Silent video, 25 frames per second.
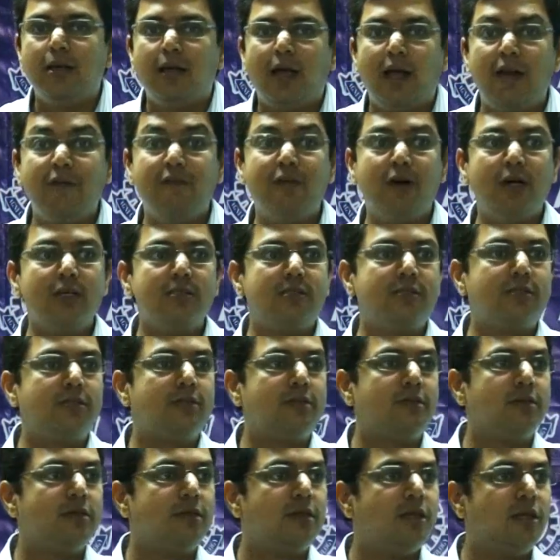And
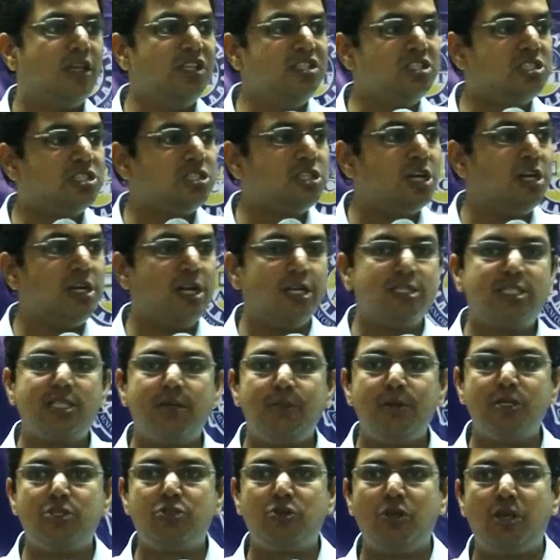worst, instant
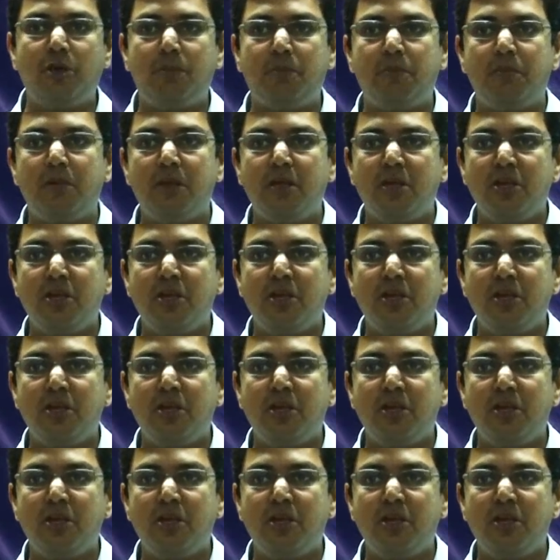SMS to him,